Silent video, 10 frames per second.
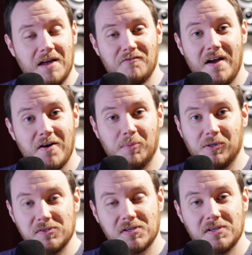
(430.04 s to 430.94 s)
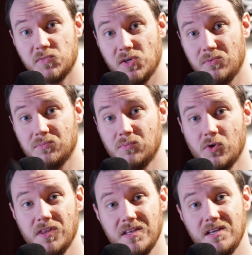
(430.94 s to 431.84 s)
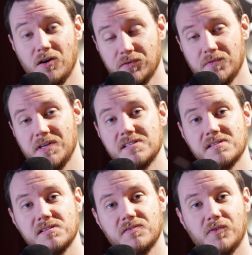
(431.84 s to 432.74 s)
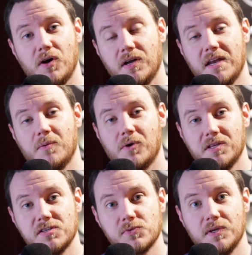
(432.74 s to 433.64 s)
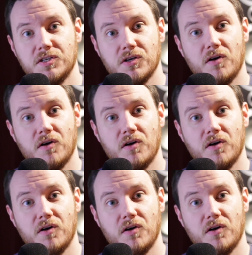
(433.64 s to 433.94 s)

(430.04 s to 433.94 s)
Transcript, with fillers: variables. So one of the other reasons for kind of wanting to switch